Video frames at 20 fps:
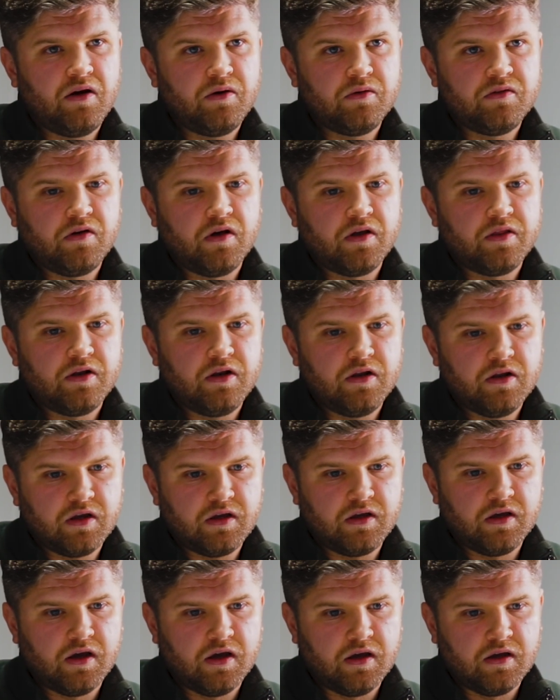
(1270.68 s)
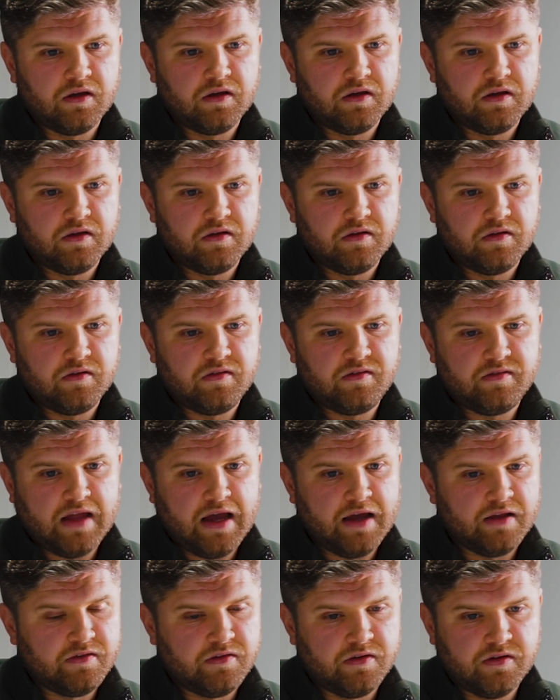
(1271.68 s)
would either look at
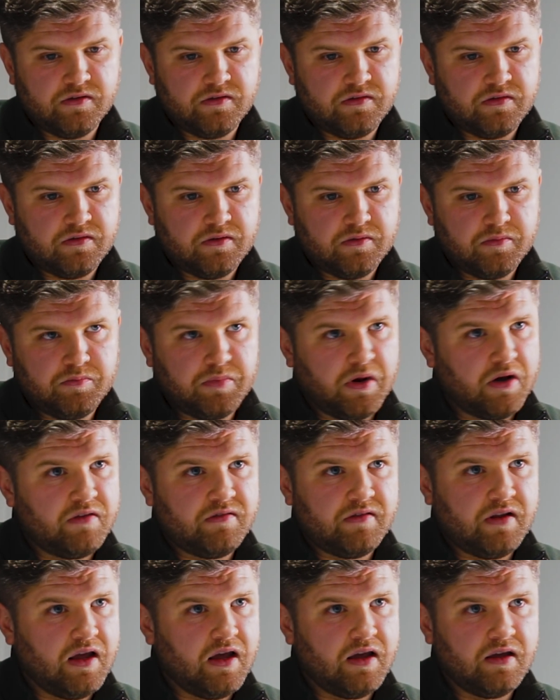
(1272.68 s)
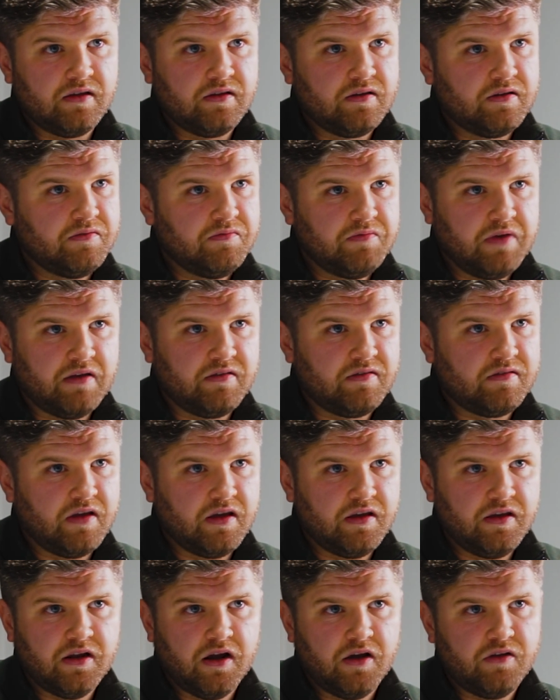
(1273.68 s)
standard buy-to-let
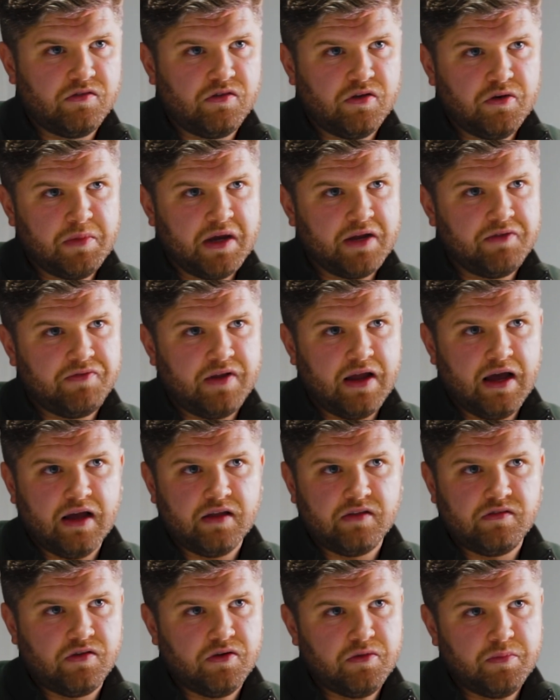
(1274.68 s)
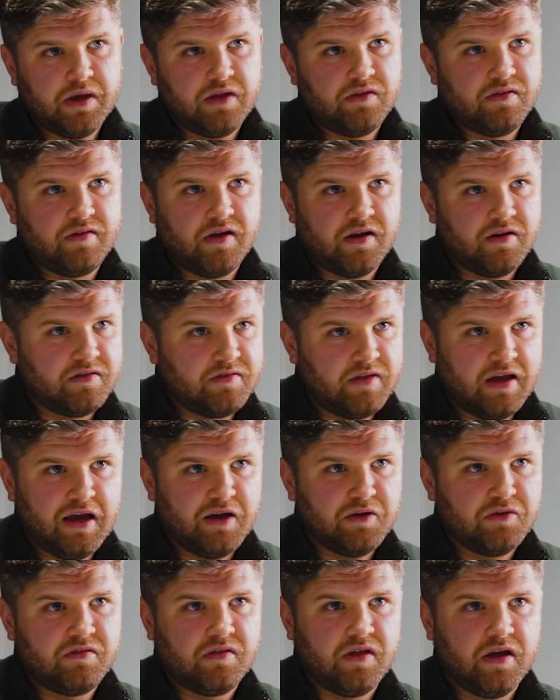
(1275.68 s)
investing, 2-bed flat, 2-bed terraced
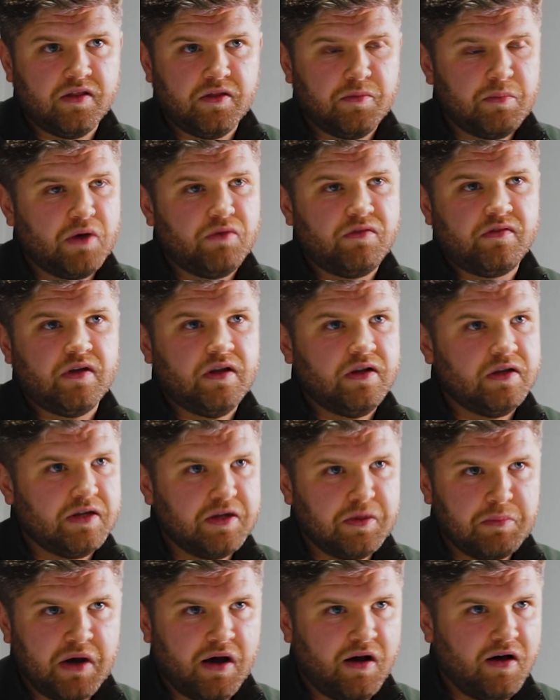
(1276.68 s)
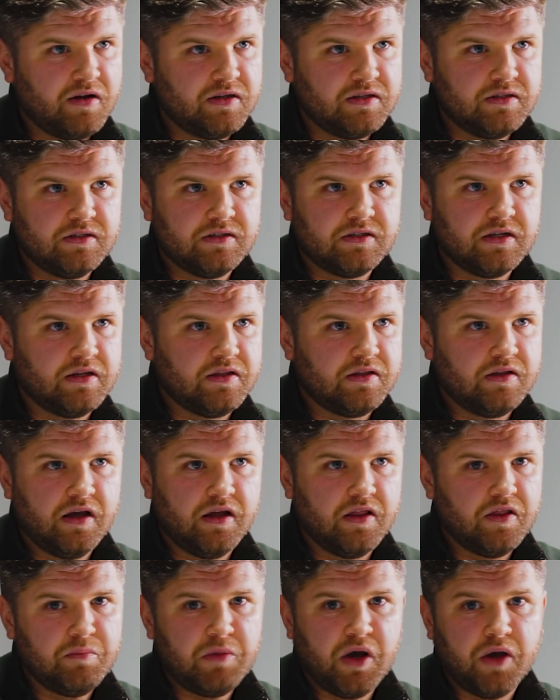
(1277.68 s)
house. They're the most in demand at
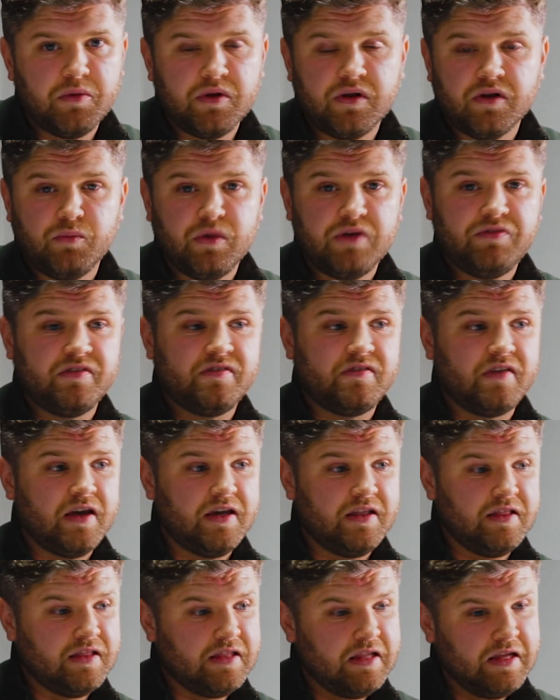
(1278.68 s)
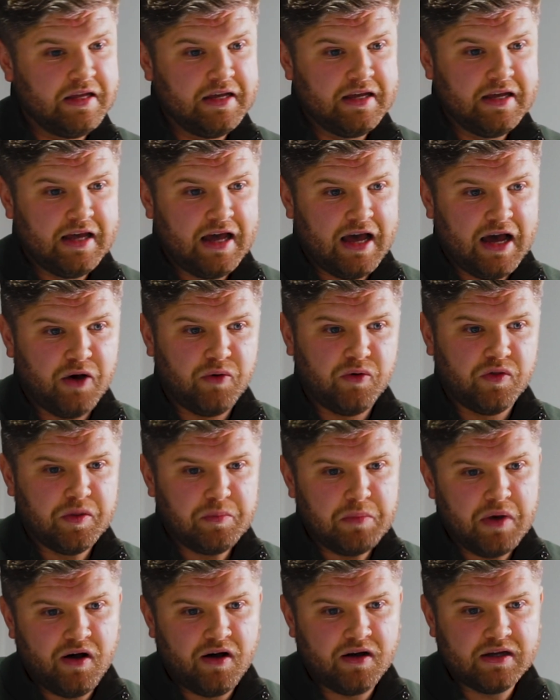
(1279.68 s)
the moment. And we've seen out on the
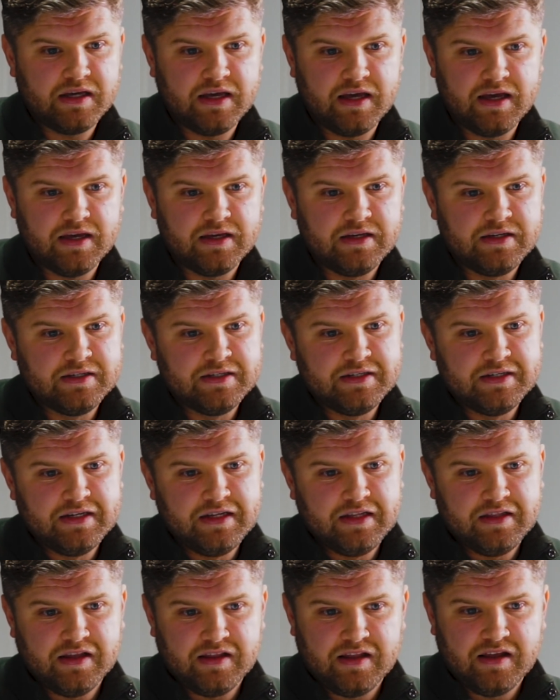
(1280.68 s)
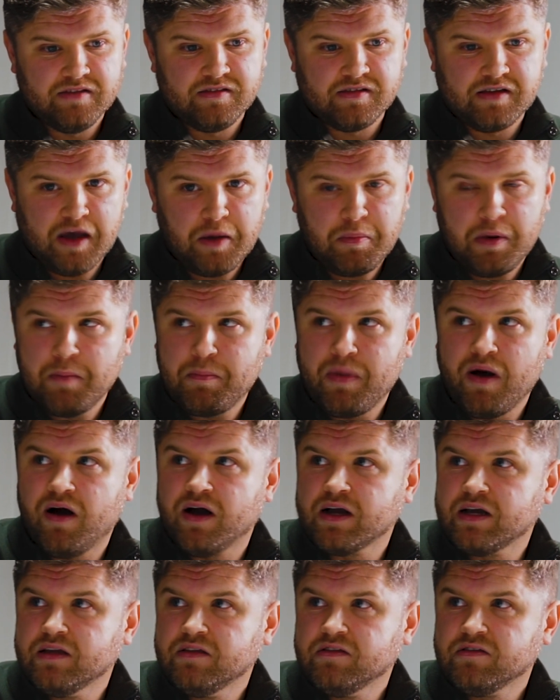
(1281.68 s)
market that there's a couple of
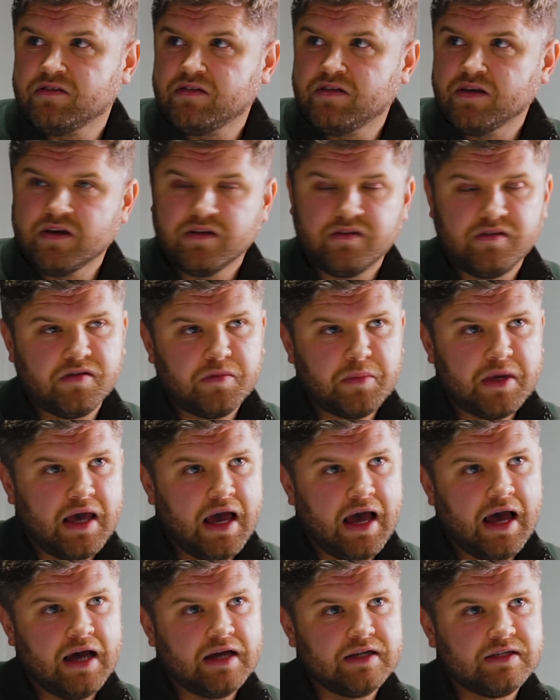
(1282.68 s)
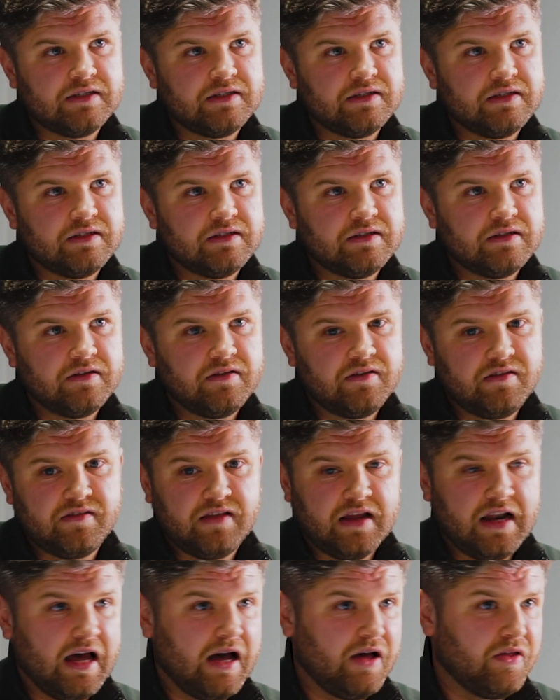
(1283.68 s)
bargains to be had
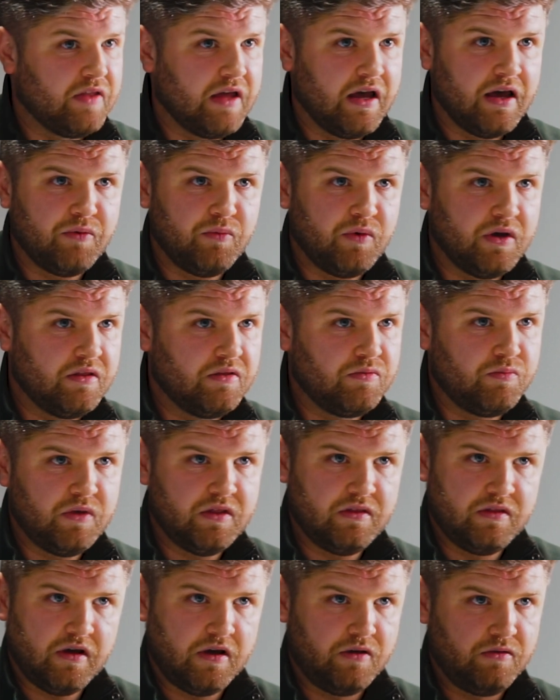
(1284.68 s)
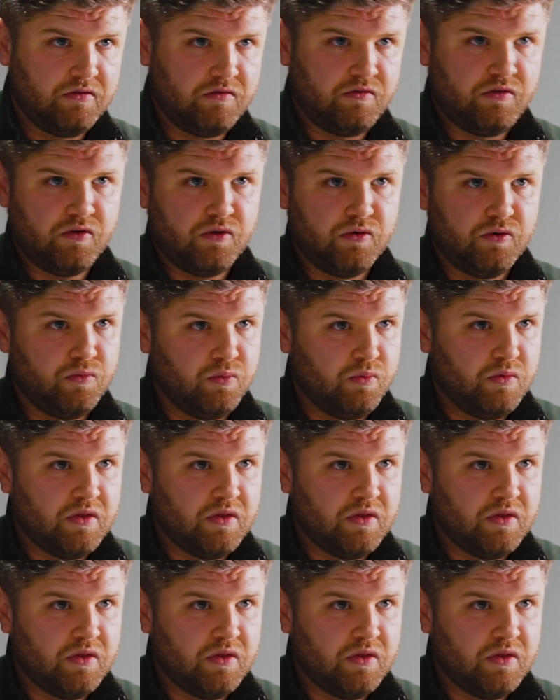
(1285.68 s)
still out there with those two